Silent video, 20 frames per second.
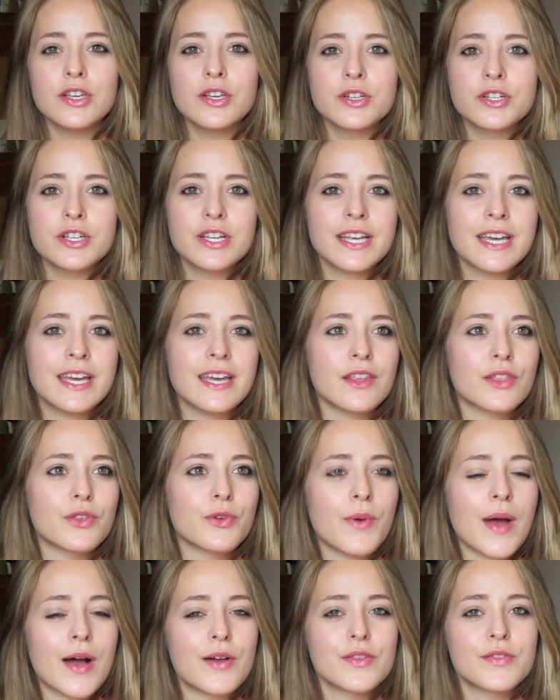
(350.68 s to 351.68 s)
usually
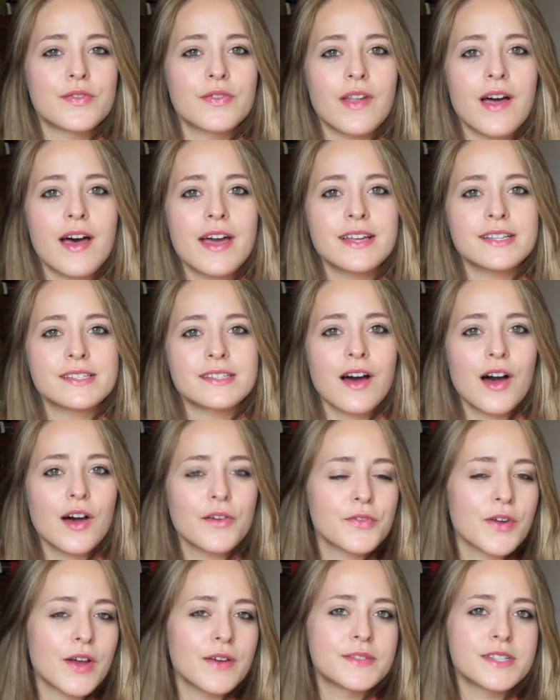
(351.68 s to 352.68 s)
throughout the flights,
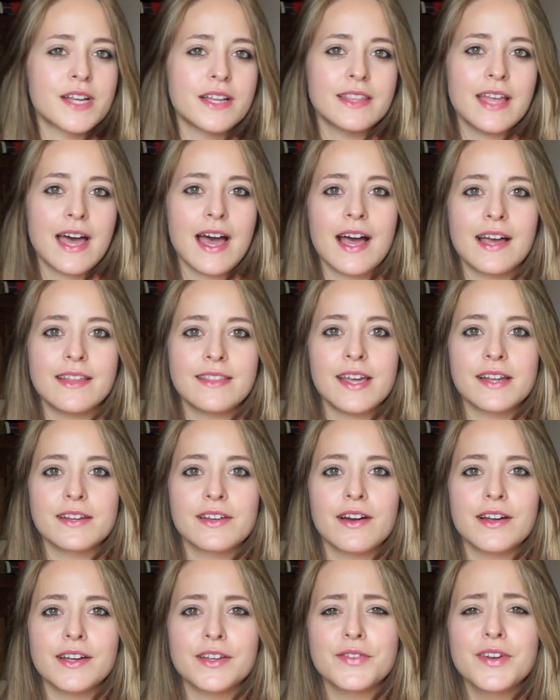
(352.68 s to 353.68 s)
after I've done that, and
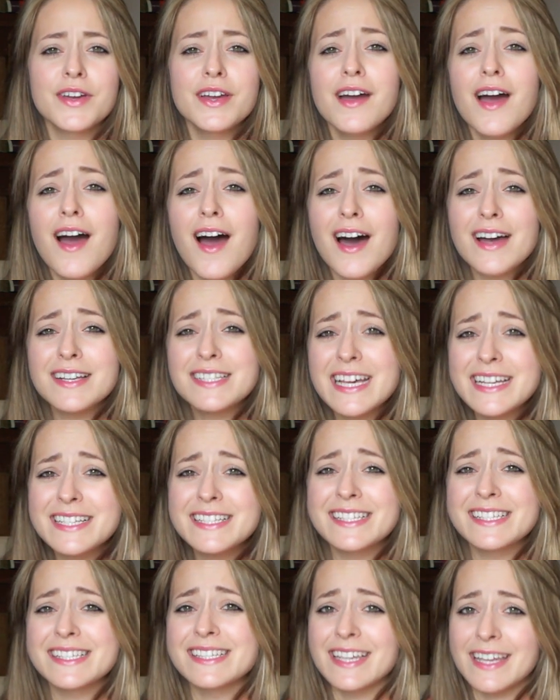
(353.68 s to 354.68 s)
then kind of, I
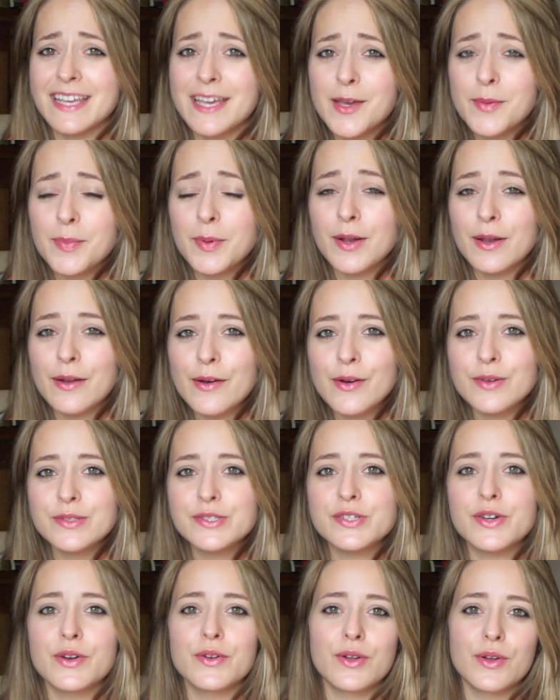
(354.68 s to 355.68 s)
tend to sleep a
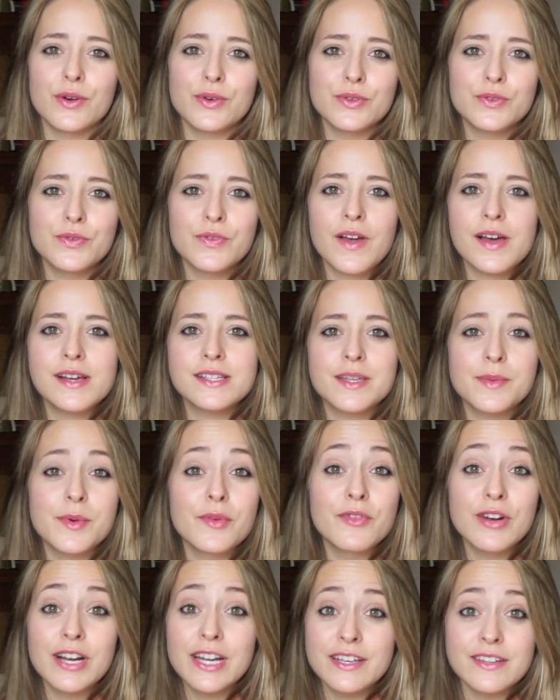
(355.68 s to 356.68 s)
lot on long haul flights.
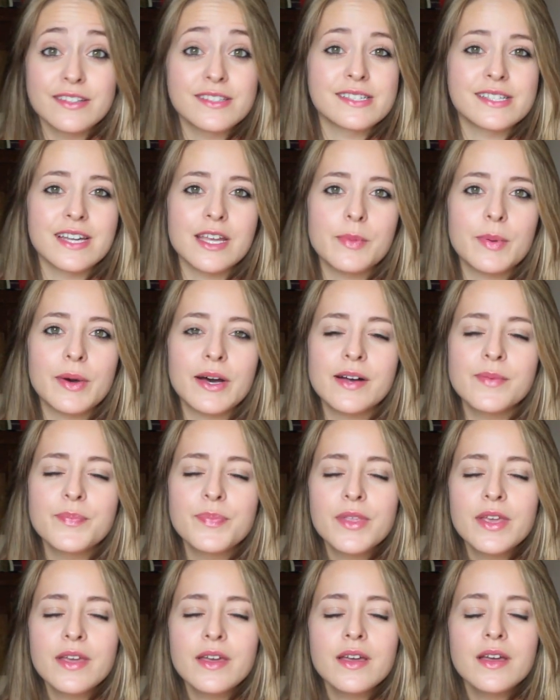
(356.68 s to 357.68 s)
I'm a really good sleeper.
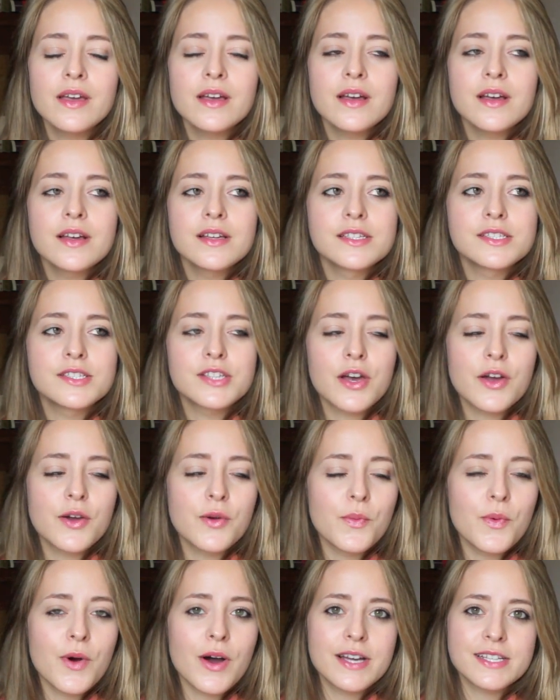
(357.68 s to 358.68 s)

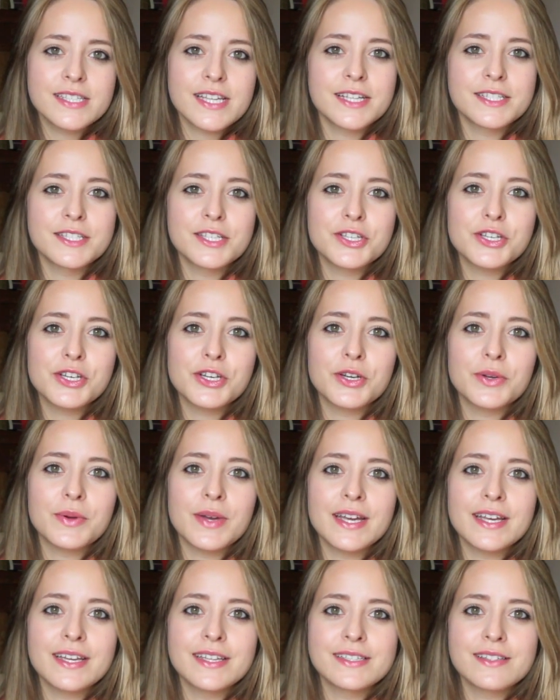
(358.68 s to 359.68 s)
So what I tend to do
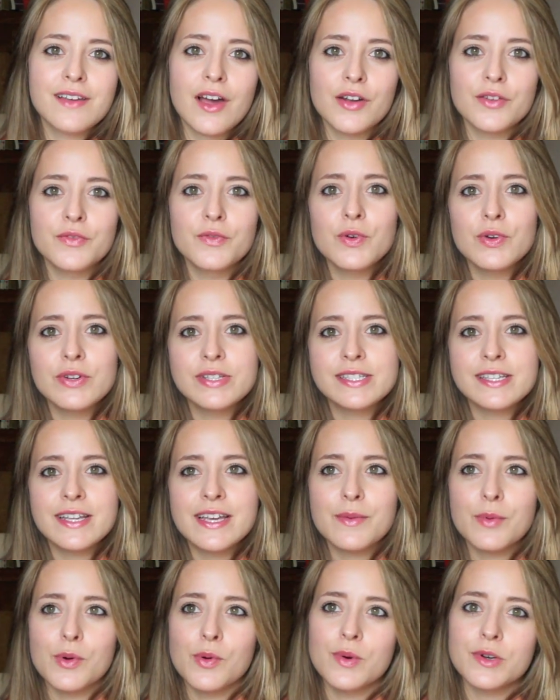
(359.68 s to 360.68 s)
is kind of fall
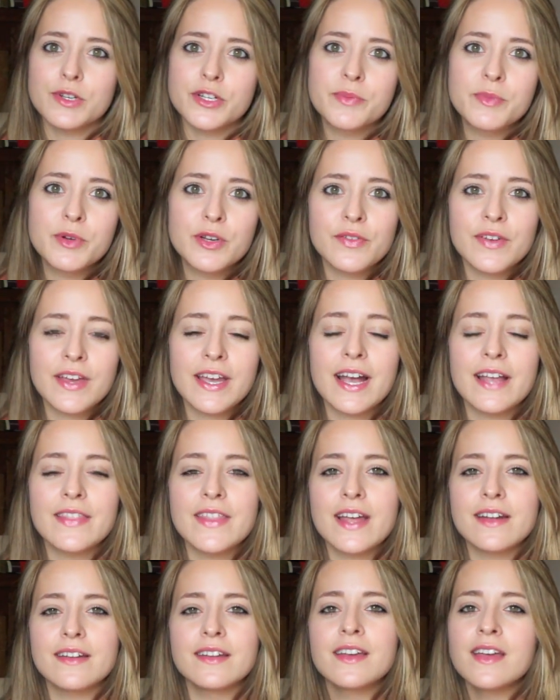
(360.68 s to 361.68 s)
asleep or watch a movie,
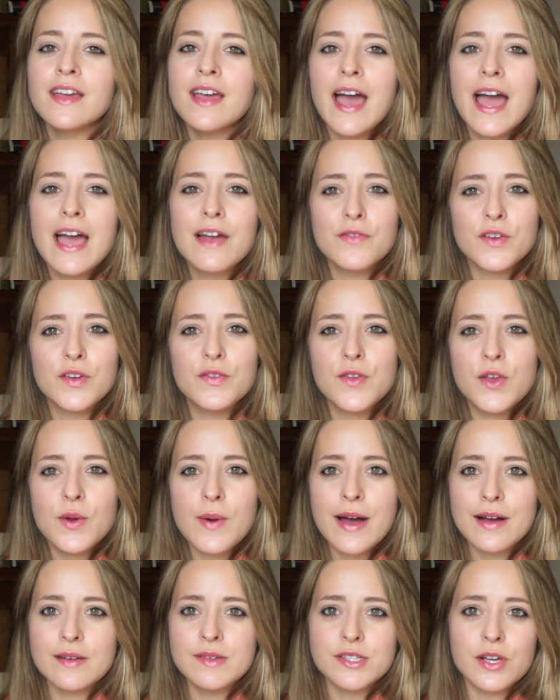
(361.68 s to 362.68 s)
and then every
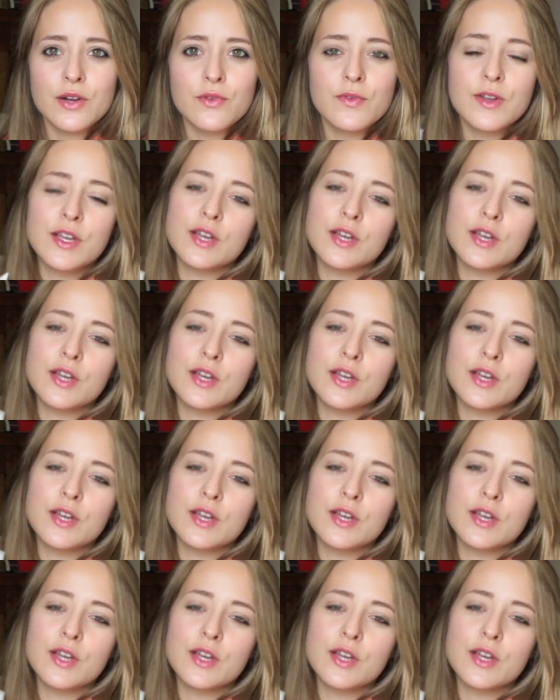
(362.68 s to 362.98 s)
few hours I'll